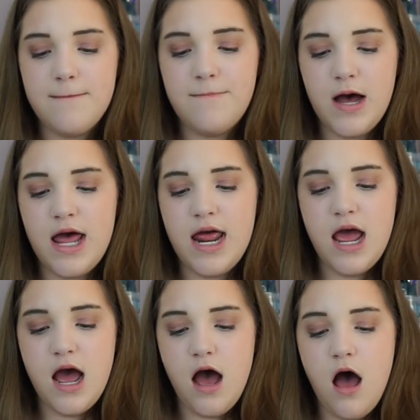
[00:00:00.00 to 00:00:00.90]
But
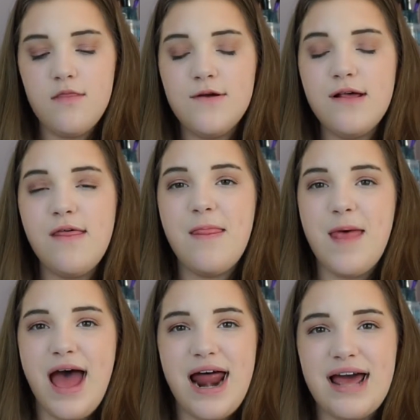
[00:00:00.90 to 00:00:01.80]
other than
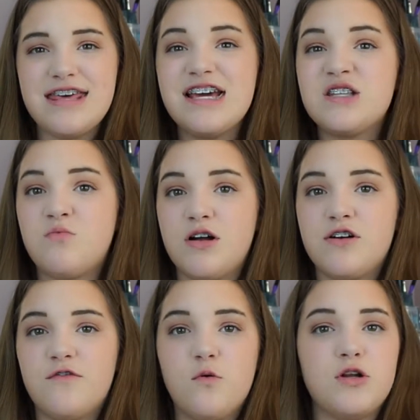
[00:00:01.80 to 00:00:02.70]
that, I think it's wonderful.